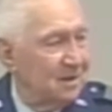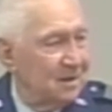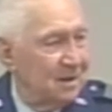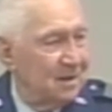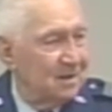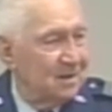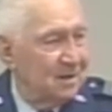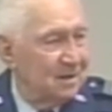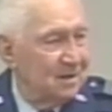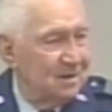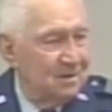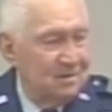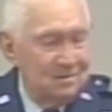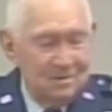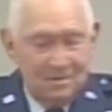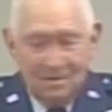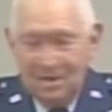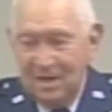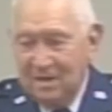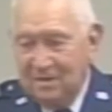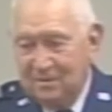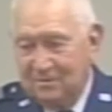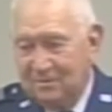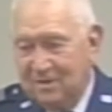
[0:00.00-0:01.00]
I said, "No, I
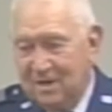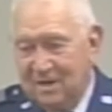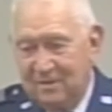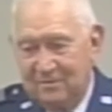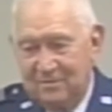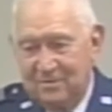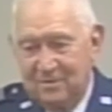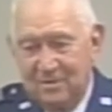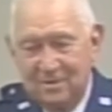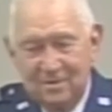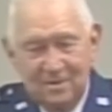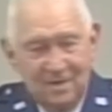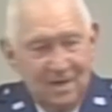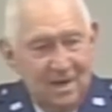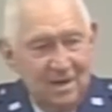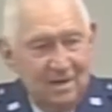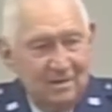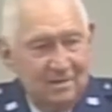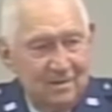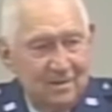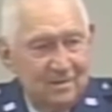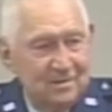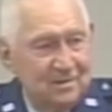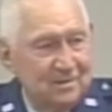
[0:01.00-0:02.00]
can drive a truck now
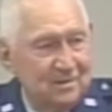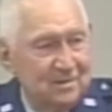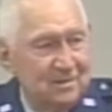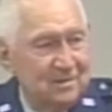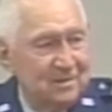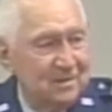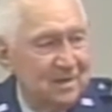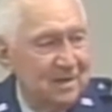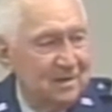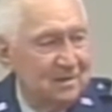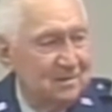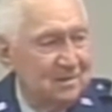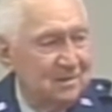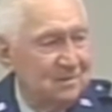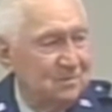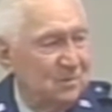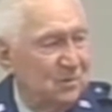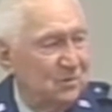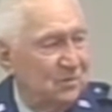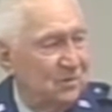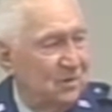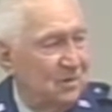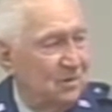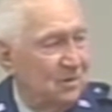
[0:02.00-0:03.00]
just as good as I could
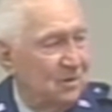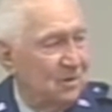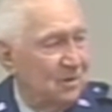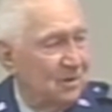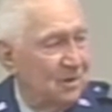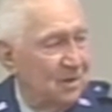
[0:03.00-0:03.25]
before."